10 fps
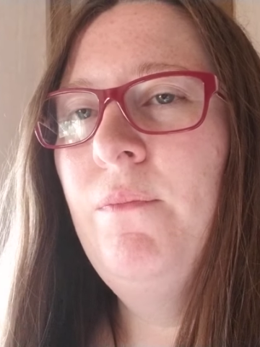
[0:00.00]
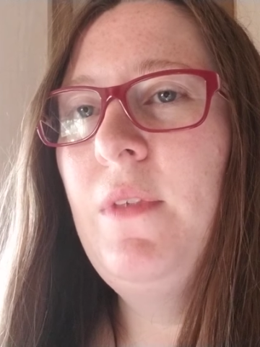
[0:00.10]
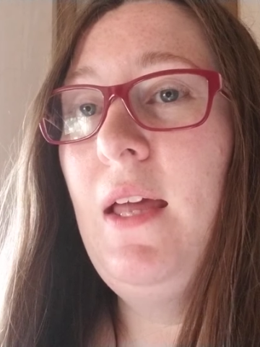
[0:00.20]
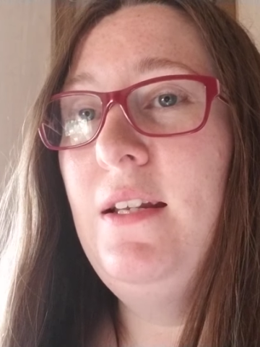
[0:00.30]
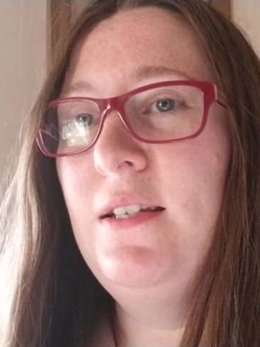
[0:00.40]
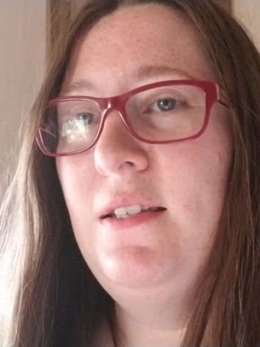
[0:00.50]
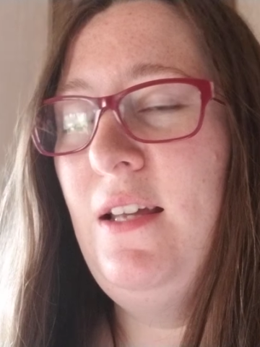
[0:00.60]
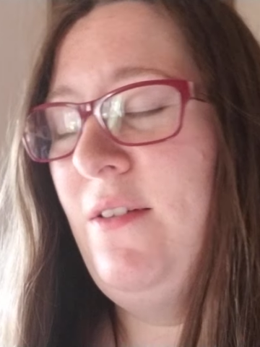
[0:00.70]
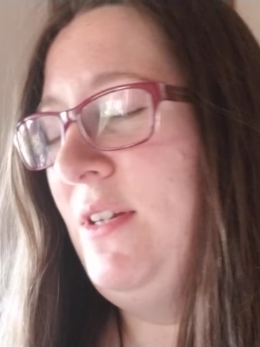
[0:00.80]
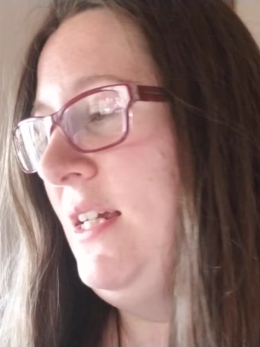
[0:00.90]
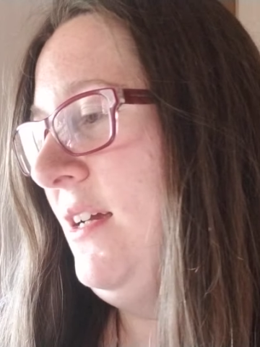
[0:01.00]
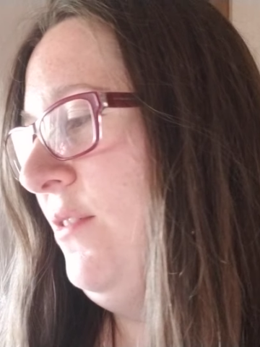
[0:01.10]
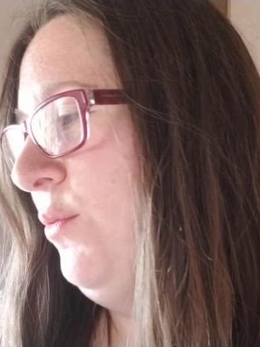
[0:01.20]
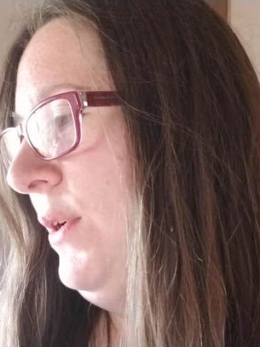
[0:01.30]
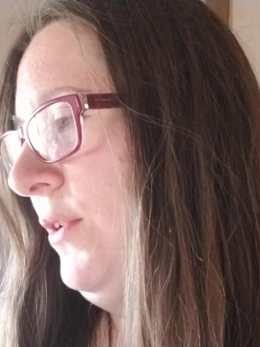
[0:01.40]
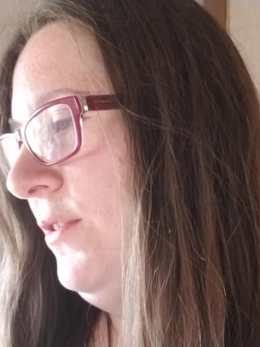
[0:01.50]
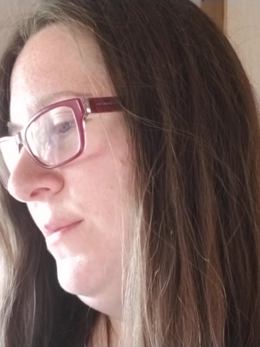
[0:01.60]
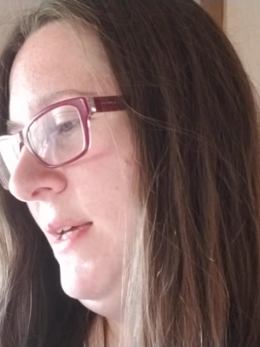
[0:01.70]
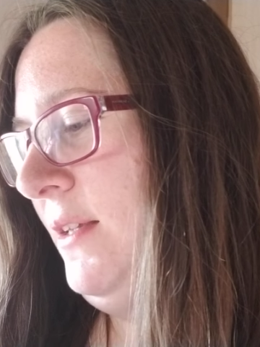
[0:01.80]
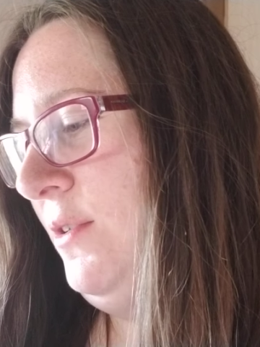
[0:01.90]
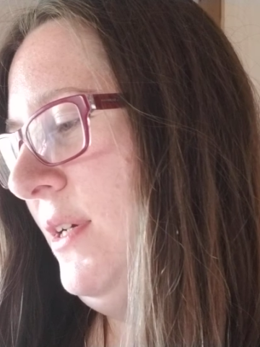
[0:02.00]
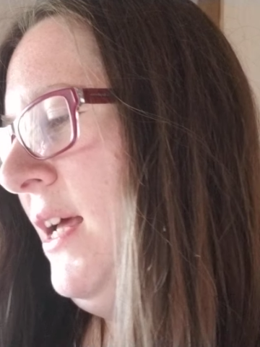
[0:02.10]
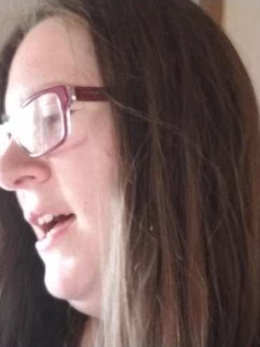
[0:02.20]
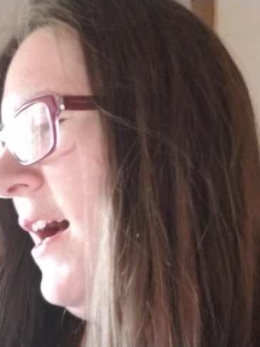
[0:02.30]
and it doesn't have any kind of weird smell to it.